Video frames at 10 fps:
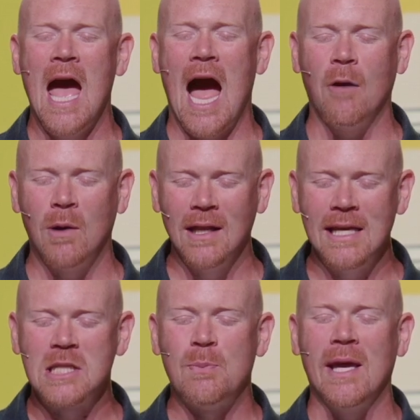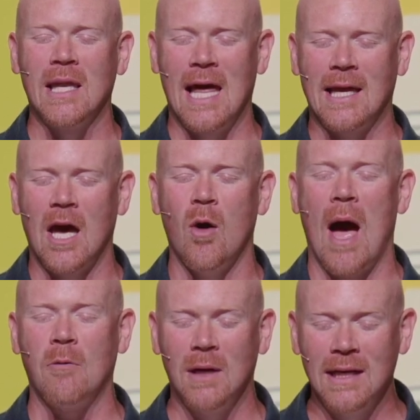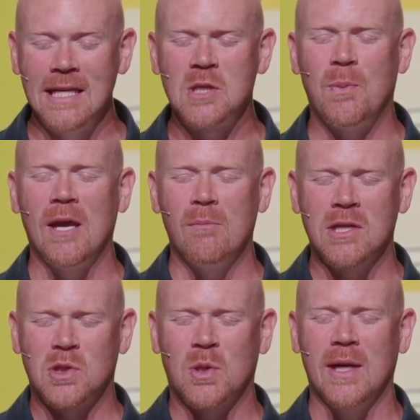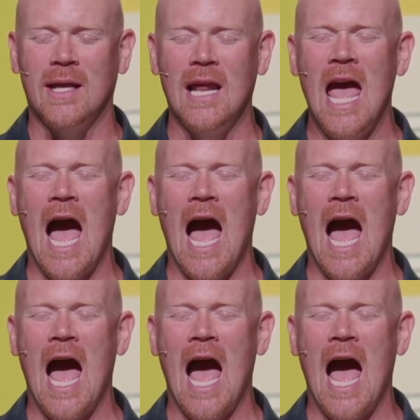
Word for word: I release being let go. I release being mistreated.